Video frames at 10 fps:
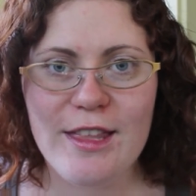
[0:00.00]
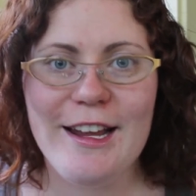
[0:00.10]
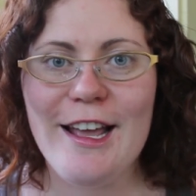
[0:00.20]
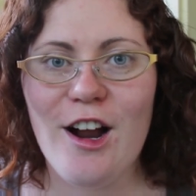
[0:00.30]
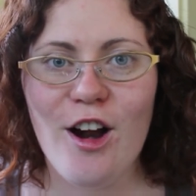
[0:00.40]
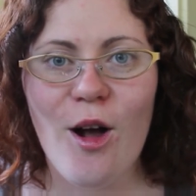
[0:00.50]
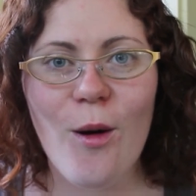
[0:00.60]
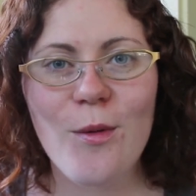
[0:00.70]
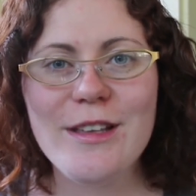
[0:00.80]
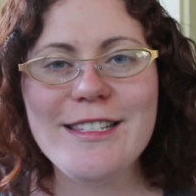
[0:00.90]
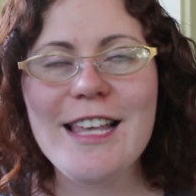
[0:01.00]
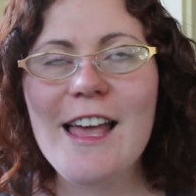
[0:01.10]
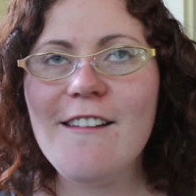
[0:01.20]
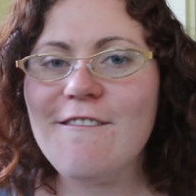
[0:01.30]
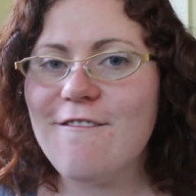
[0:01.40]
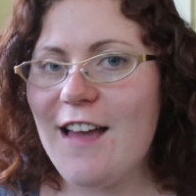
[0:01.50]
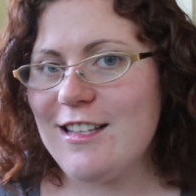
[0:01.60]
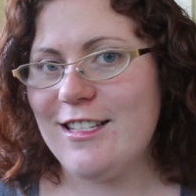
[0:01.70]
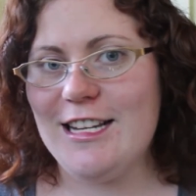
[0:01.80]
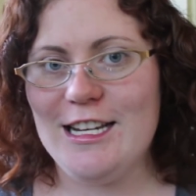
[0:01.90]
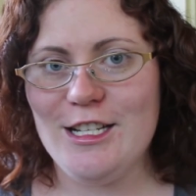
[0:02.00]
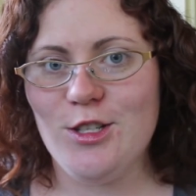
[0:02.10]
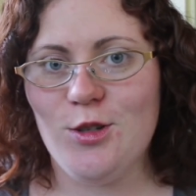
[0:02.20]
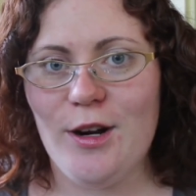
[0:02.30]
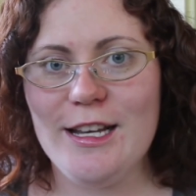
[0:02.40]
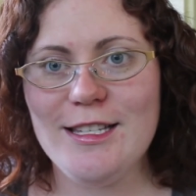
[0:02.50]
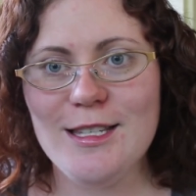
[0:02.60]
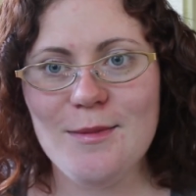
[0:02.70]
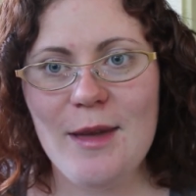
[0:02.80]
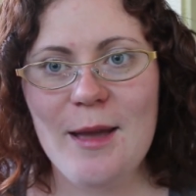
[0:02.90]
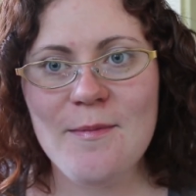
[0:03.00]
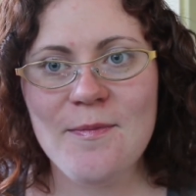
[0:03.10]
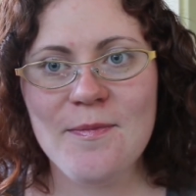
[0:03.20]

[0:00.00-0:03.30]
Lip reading: They are always fascinating stories to me.